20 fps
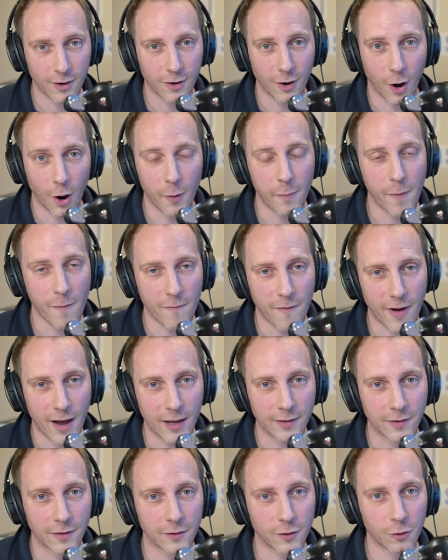
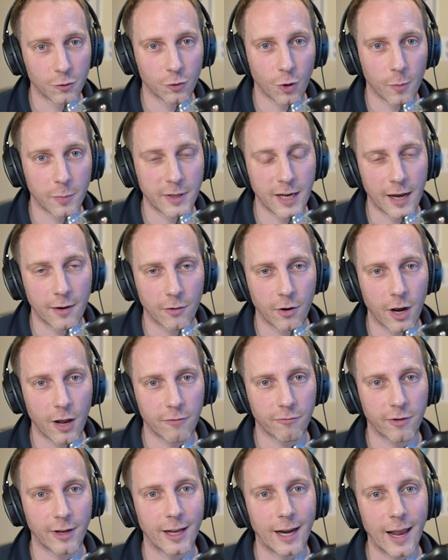OpenFaaS as a drop down on
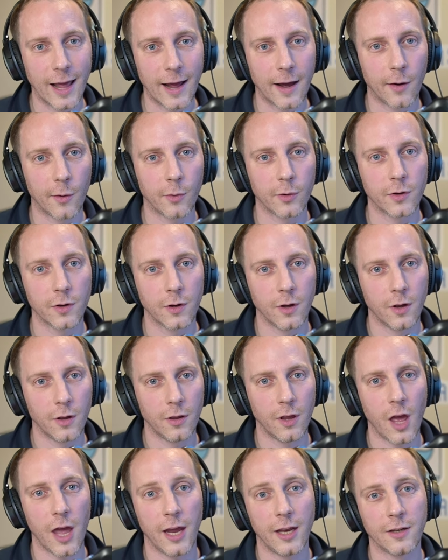every cloud
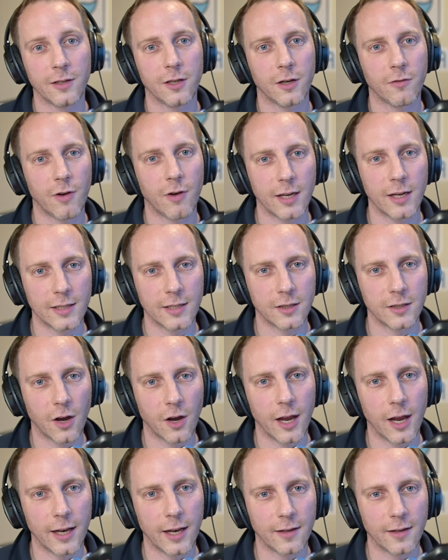that integrated
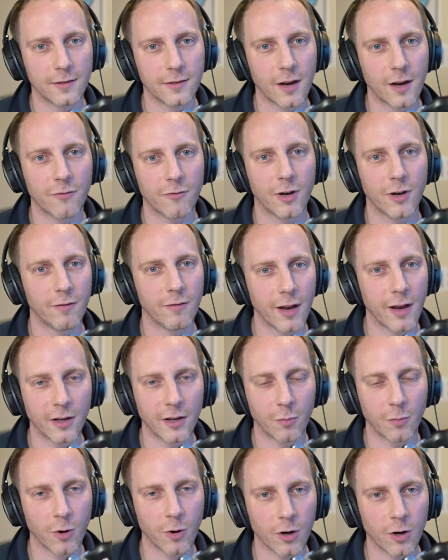tightly into every vendor
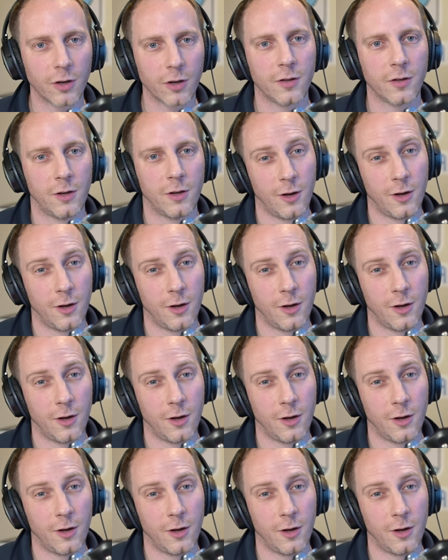product,